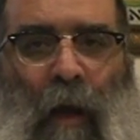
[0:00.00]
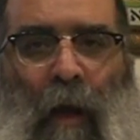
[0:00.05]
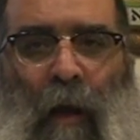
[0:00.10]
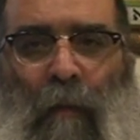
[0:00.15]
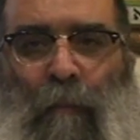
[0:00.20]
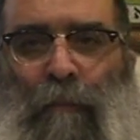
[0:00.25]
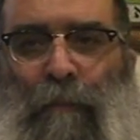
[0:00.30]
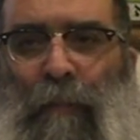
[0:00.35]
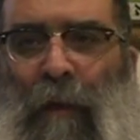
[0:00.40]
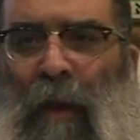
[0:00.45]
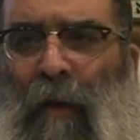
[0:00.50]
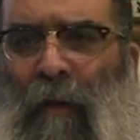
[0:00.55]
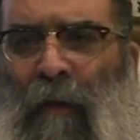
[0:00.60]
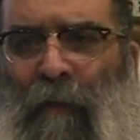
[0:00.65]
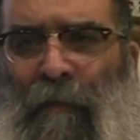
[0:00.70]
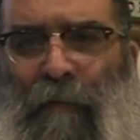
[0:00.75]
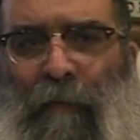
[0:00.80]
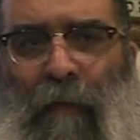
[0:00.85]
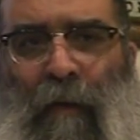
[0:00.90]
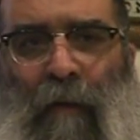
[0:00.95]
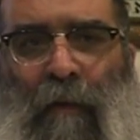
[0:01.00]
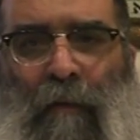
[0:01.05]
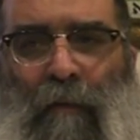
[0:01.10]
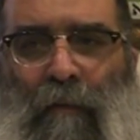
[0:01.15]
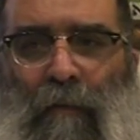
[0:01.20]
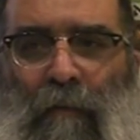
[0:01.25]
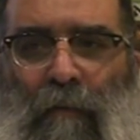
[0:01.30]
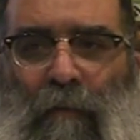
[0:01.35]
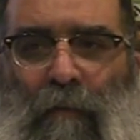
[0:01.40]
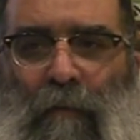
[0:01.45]
are
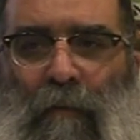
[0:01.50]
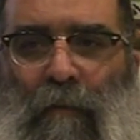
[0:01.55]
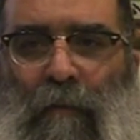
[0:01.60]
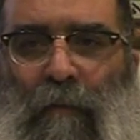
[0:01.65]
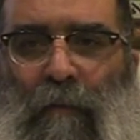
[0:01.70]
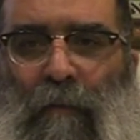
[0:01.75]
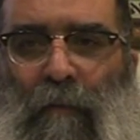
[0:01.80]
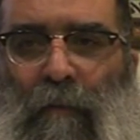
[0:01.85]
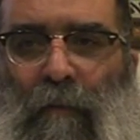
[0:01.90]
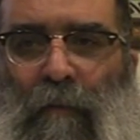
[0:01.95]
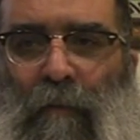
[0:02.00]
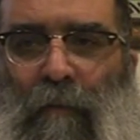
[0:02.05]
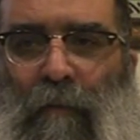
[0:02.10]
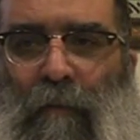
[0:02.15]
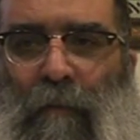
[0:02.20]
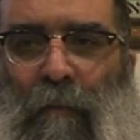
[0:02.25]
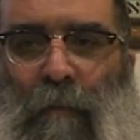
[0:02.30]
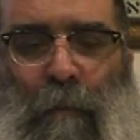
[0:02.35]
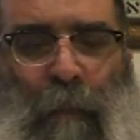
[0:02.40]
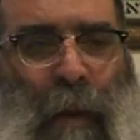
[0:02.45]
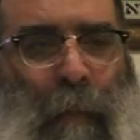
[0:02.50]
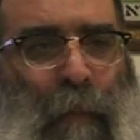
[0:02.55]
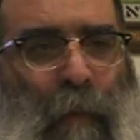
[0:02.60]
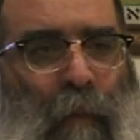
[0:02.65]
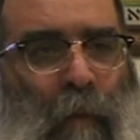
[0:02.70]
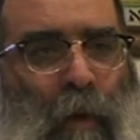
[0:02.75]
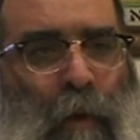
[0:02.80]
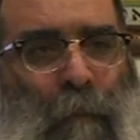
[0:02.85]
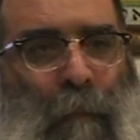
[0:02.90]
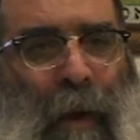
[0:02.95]
beautiful.
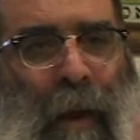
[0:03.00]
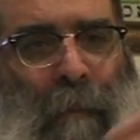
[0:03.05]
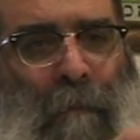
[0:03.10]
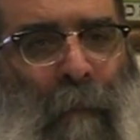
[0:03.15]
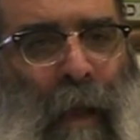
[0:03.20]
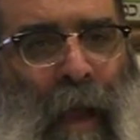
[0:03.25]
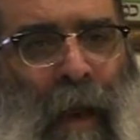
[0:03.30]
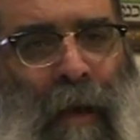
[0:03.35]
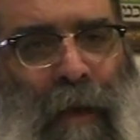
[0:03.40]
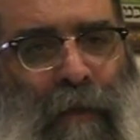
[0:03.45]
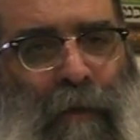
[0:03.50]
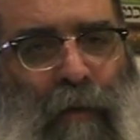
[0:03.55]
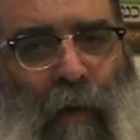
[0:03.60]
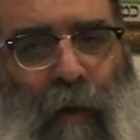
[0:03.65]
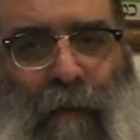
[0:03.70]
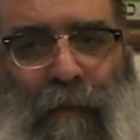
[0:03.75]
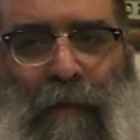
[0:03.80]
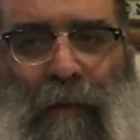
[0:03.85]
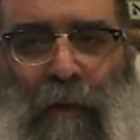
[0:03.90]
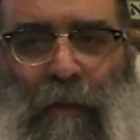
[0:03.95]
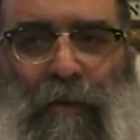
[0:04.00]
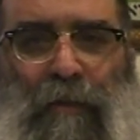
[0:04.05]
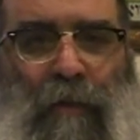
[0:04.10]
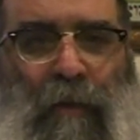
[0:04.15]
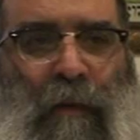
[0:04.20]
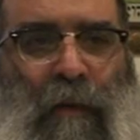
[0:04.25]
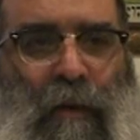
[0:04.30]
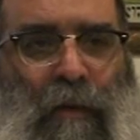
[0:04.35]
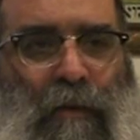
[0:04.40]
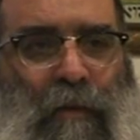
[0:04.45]
People would pay money to have such
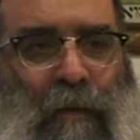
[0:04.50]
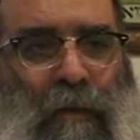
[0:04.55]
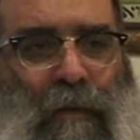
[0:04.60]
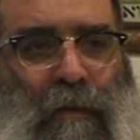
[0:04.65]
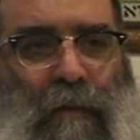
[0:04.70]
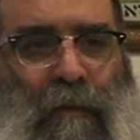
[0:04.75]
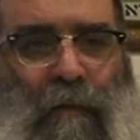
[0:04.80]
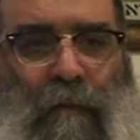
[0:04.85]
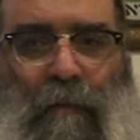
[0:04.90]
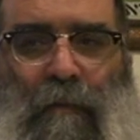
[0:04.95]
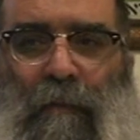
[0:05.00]
traditions.